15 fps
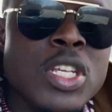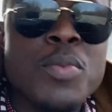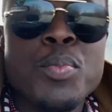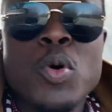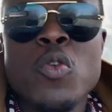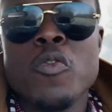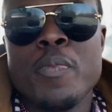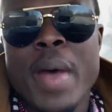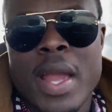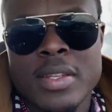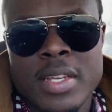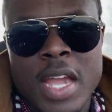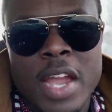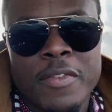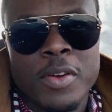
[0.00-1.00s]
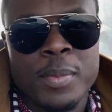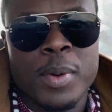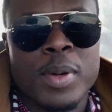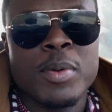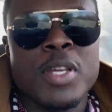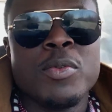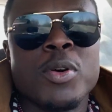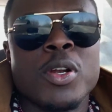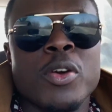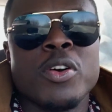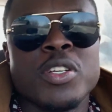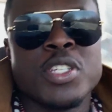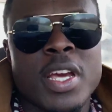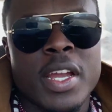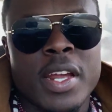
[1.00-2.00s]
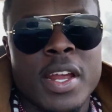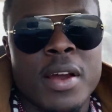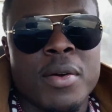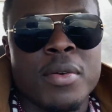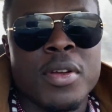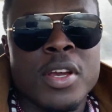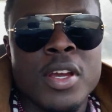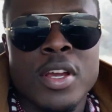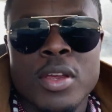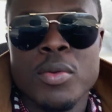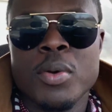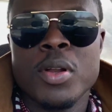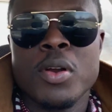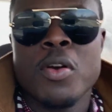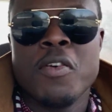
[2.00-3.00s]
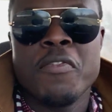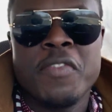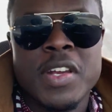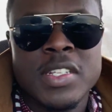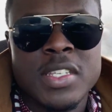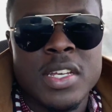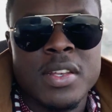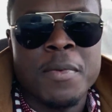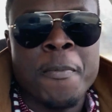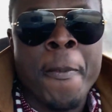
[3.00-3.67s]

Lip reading: move back to Africa. But you want to go check it out. You want to go visit